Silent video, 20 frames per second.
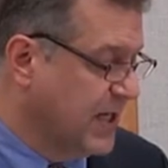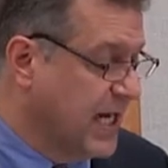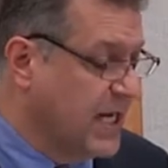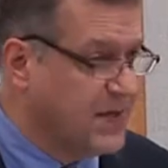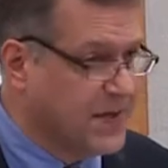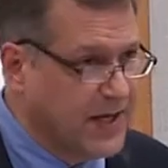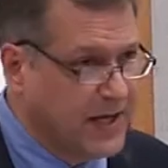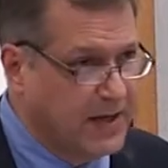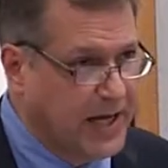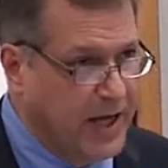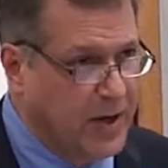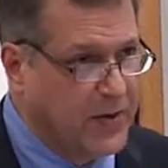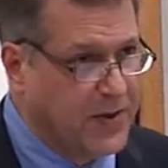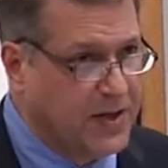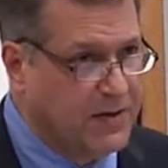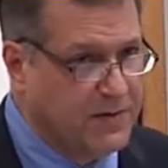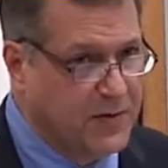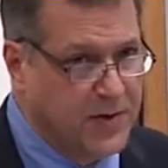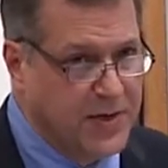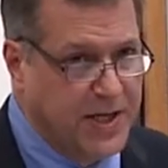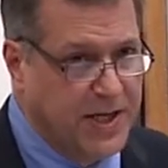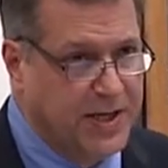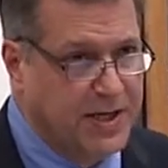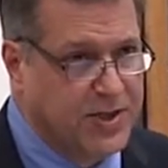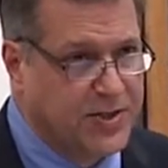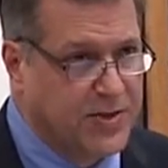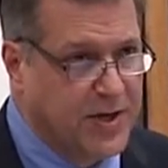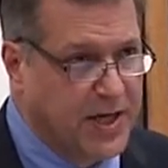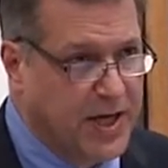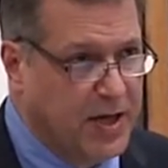and I think healthy for the
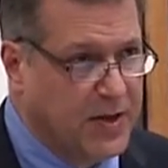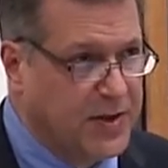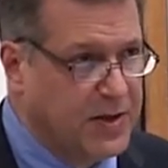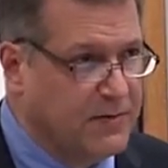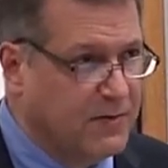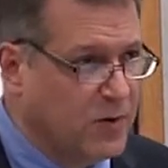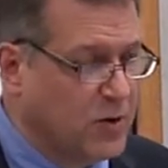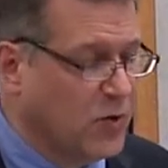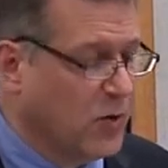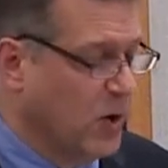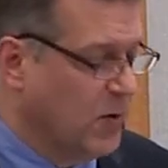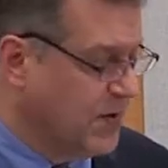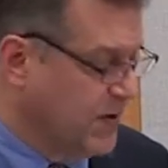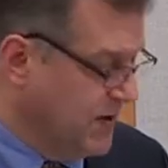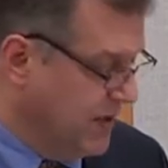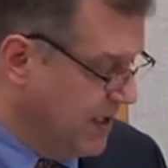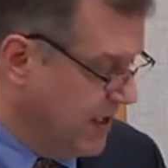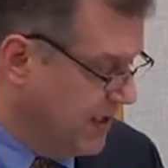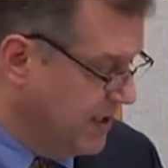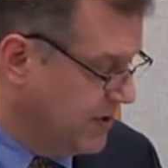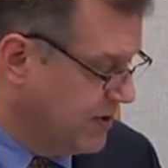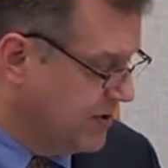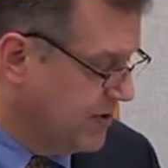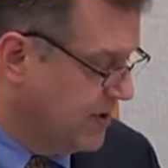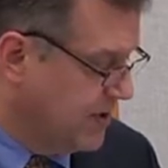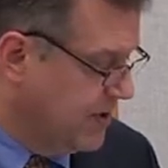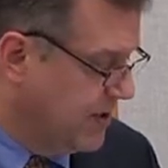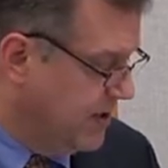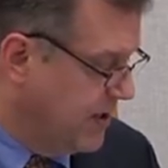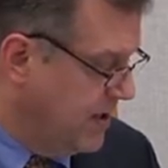industry and healthy for growth in the industry.